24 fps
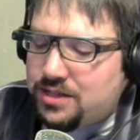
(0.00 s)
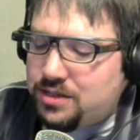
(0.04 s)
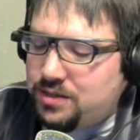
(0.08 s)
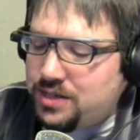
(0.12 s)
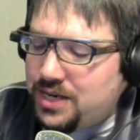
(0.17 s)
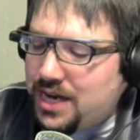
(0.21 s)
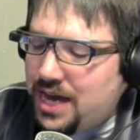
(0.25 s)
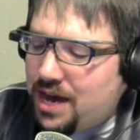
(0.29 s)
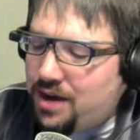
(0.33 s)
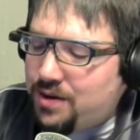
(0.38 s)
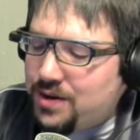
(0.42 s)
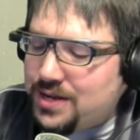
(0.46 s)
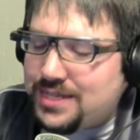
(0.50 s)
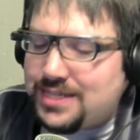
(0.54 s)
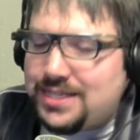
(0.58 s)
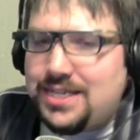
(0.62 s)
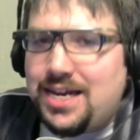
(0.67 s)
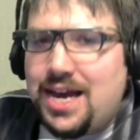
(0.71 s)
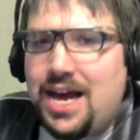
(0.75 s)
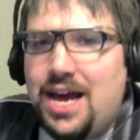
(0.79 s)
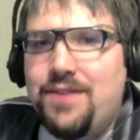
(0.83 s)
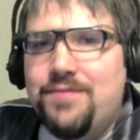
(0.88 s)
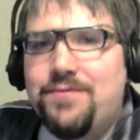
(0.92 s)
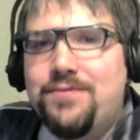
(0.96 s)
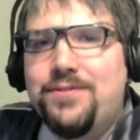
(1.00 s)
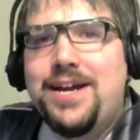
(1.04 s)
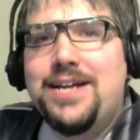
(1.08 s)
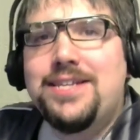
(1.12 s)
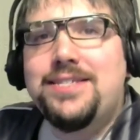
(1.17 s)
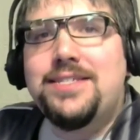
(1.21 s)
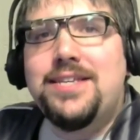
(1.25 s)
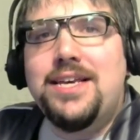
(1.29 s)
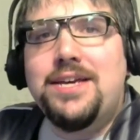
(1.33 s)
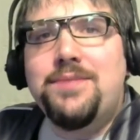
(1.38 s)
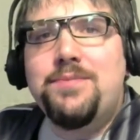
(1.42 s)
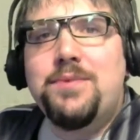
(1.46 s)
so now it's time for
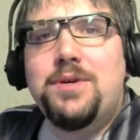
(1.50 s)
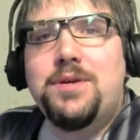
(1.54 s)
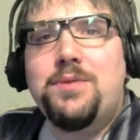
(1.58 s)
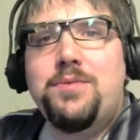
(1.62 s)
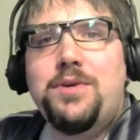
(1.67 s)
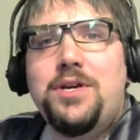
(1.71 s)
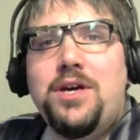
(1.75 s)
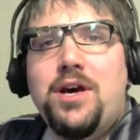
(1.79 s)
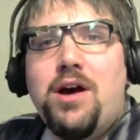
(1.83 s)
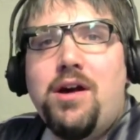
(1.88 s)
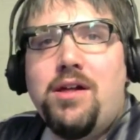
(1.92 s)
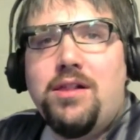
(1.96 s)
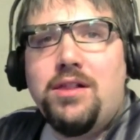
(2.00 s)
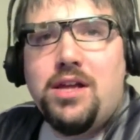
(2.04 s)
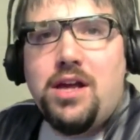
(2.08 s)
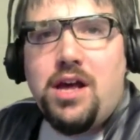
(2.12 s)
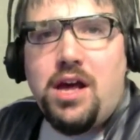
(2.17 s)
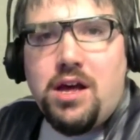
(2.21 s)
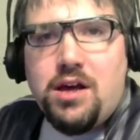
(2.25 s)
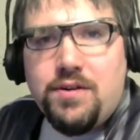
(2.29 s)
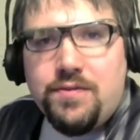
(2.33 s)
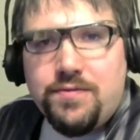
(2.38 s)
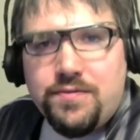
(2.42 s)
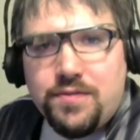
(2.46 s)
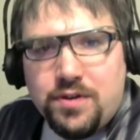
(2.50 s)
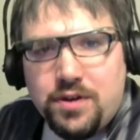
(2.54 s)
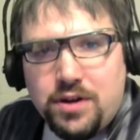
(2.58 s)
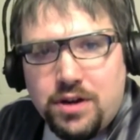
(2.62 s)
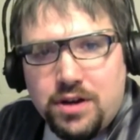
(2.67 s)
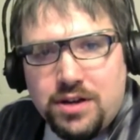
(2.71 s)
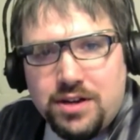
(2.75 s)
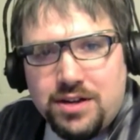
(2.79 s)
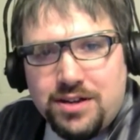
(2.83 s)
that segment we all love.